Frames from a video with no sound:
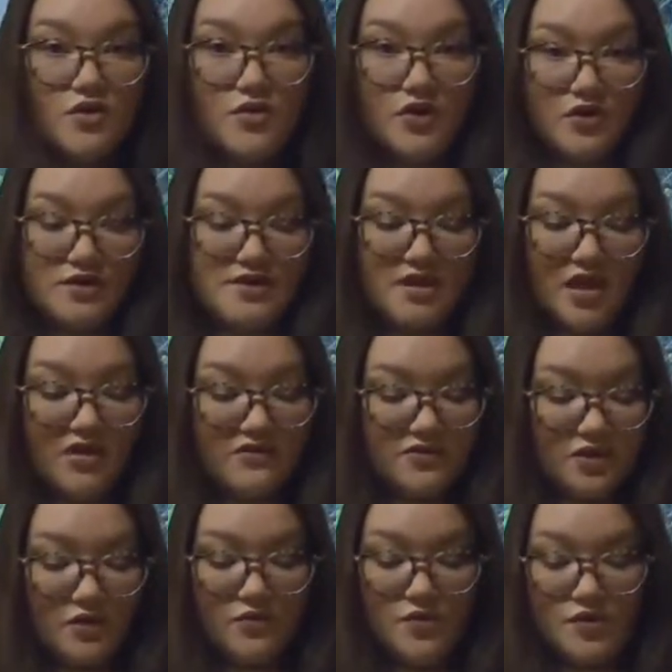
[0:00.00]
you yourself
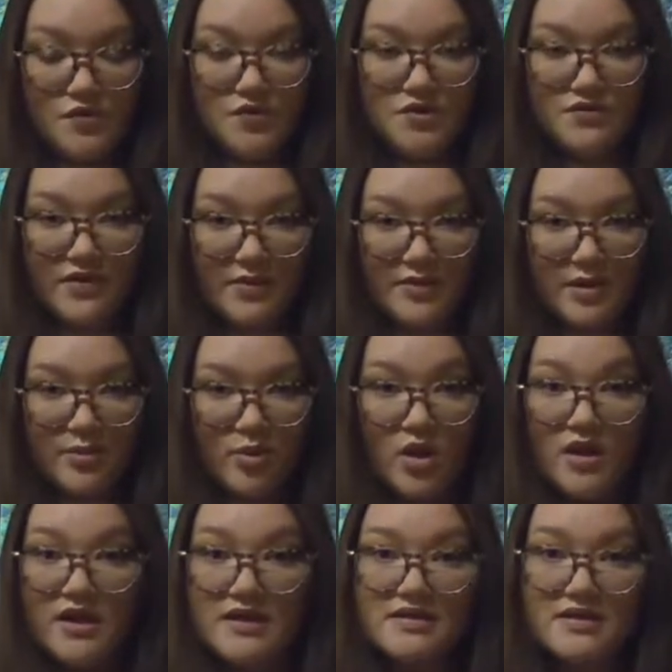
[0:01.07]
don't use feminine
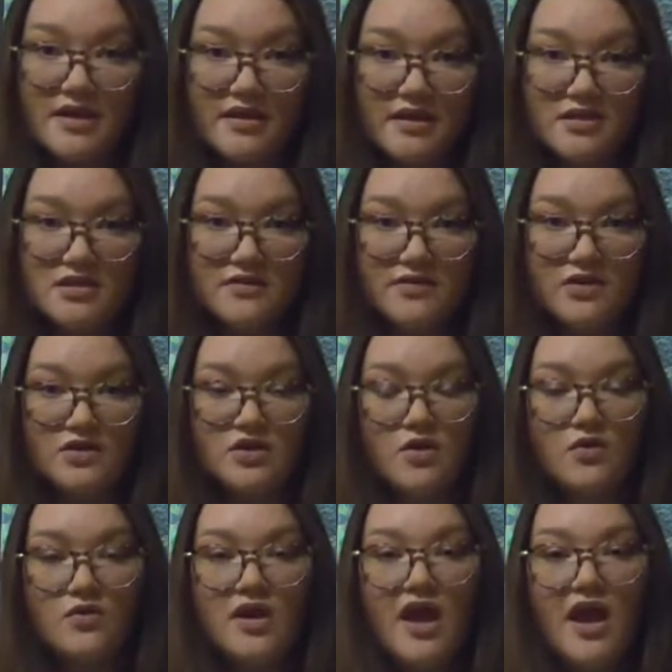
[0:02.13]
products like this, if you
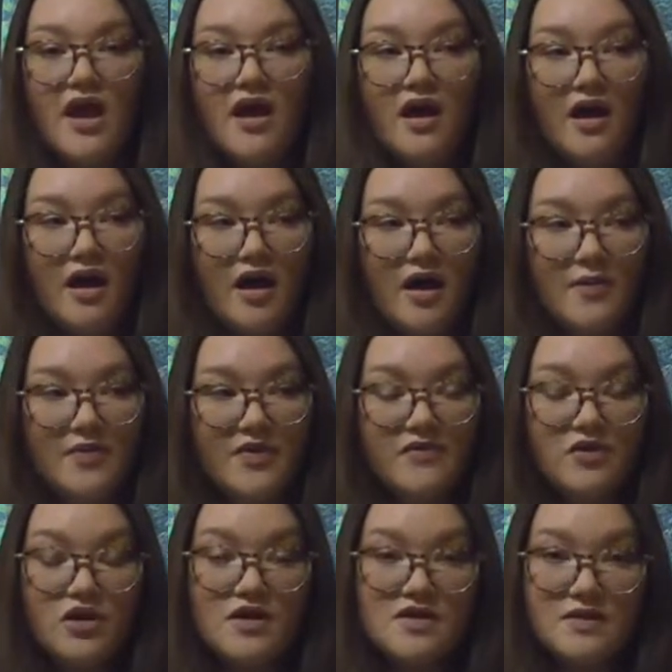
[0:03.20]
don't, if
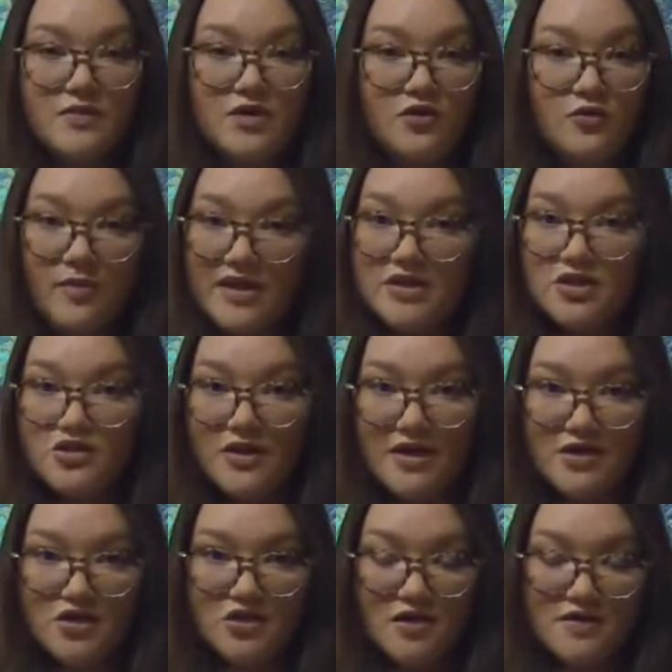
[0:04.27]
you're not someone who
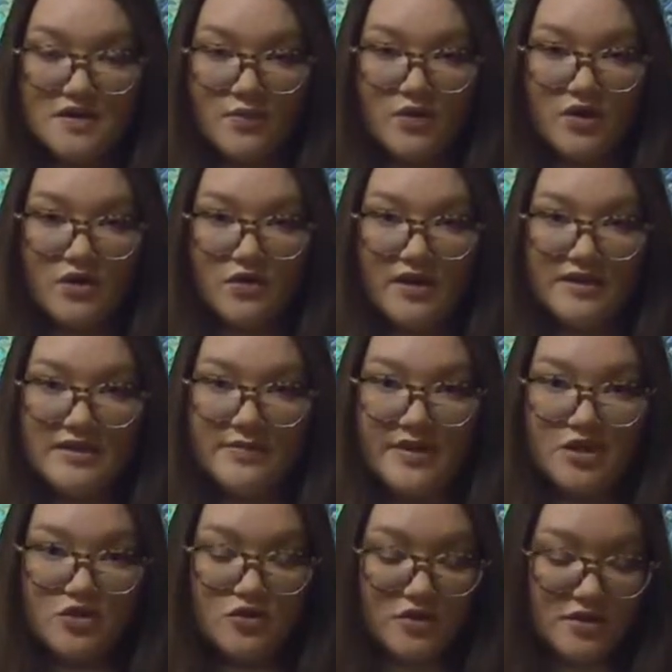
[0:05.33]
menstruates, you're not someone who gets a
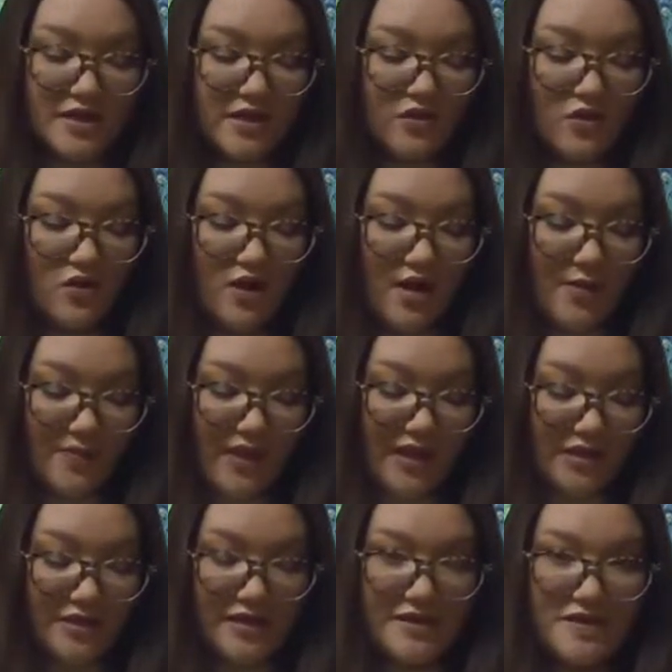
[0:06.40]
menstrual cycle,
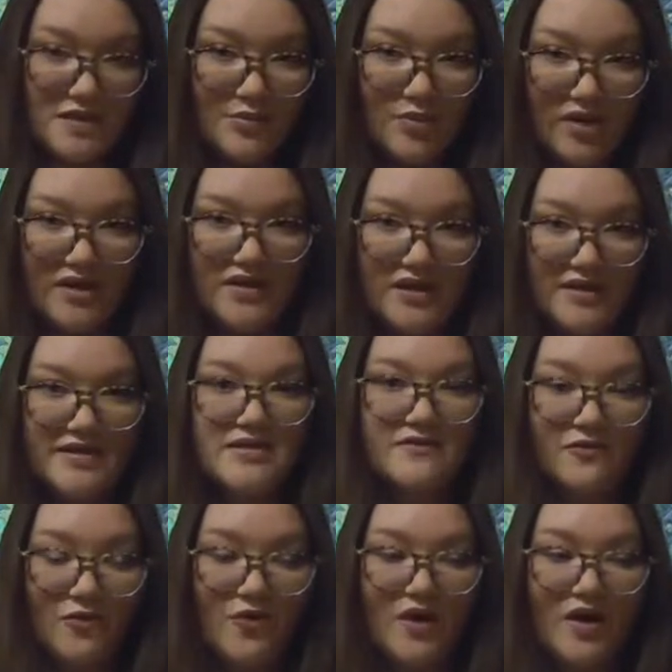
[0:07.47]
at least bring these
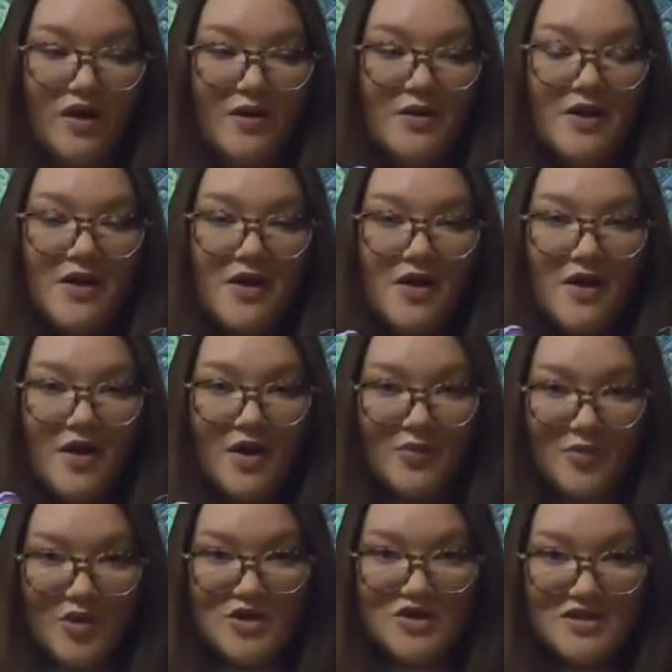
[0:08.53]
for
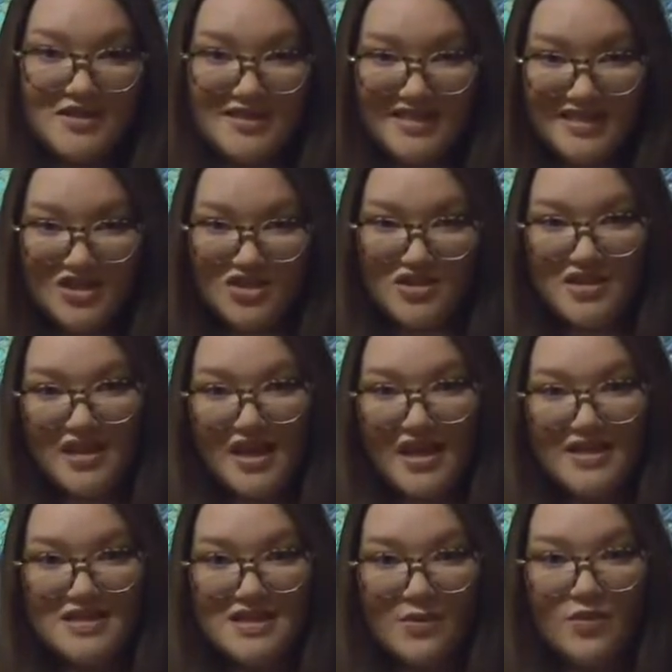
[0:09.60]
emergency, just in
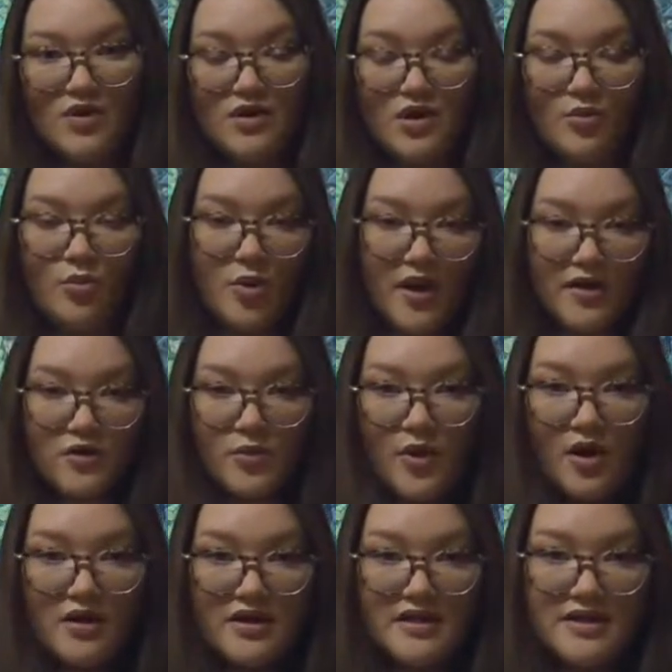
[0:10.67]
case someone in your bridal
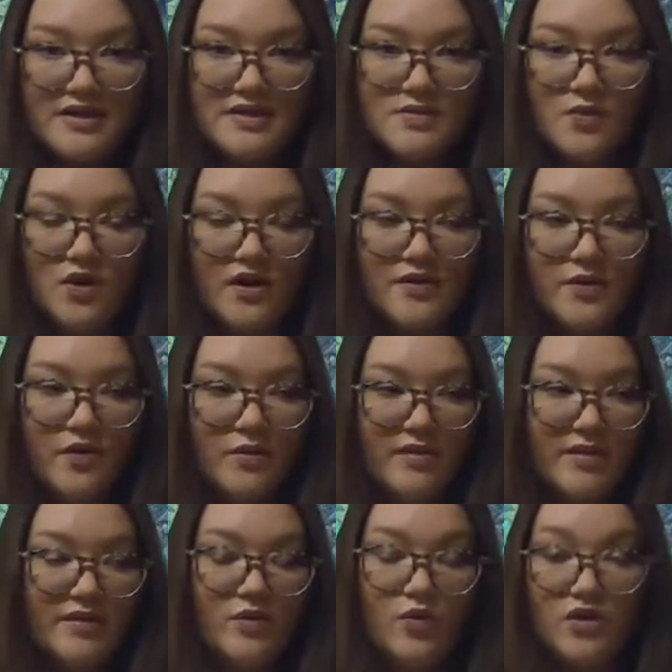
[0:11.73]
party needs one, or
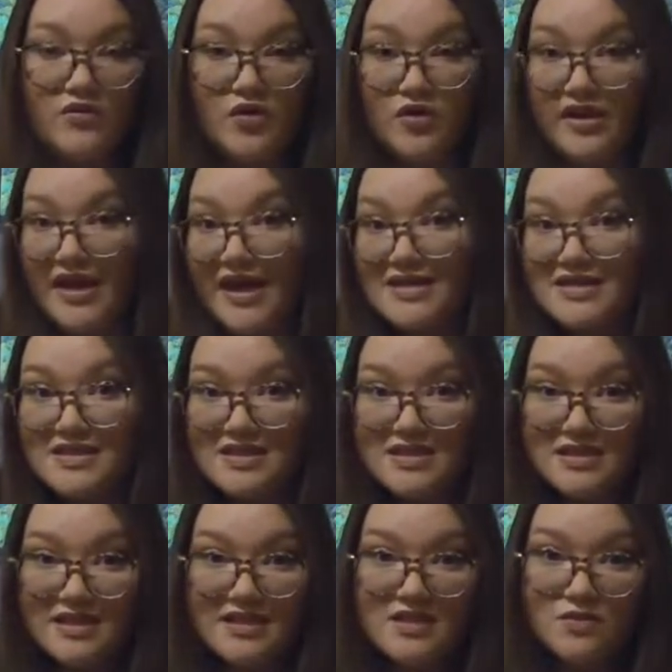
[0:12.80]
maybe one of your guests
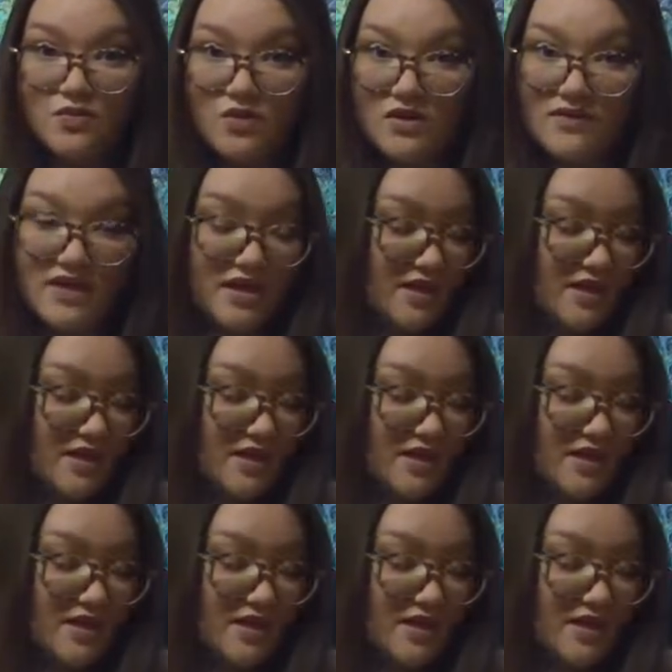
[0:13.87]
needs one of